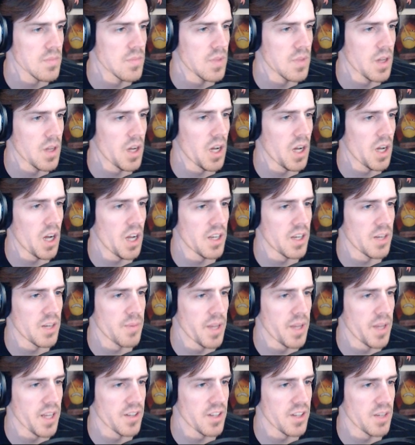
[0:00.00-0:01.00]
Ah,
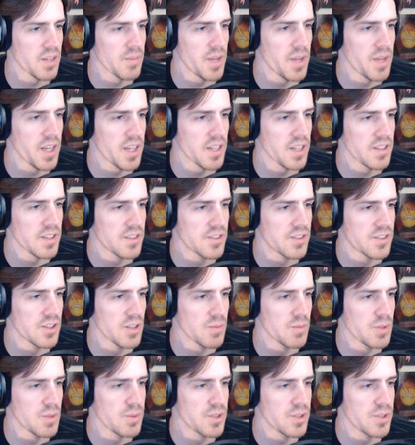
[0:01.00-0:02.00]
didn't make it. Still
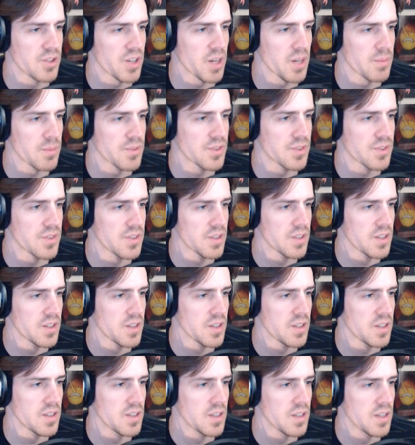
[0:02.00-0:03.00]
booby traps.
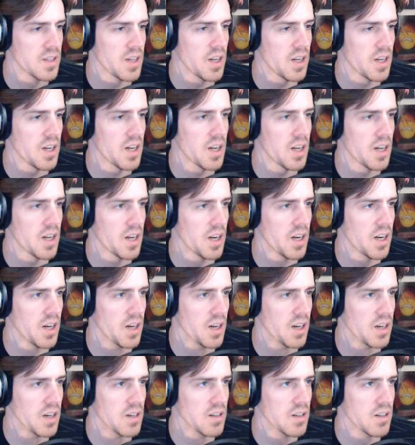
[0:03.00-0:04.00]

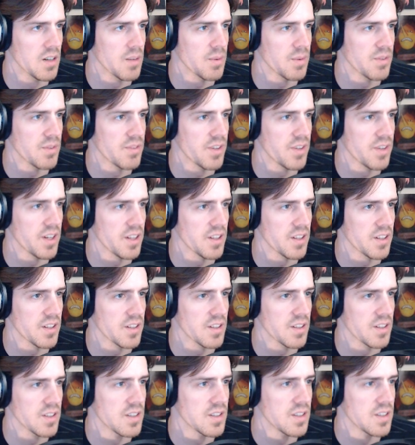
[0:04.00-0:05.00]
Oh, I'm a failure.
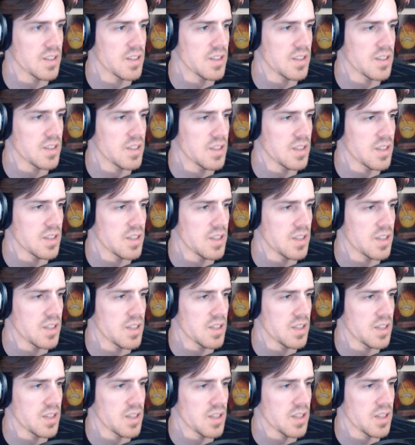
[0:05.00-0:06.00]

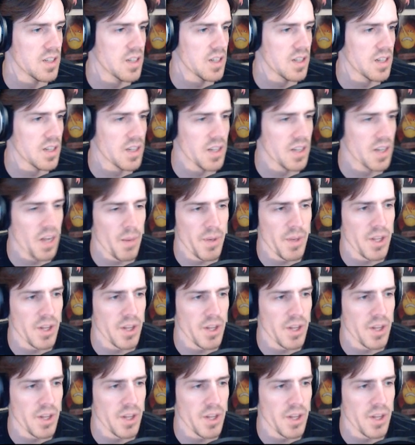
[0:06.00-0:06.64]
How many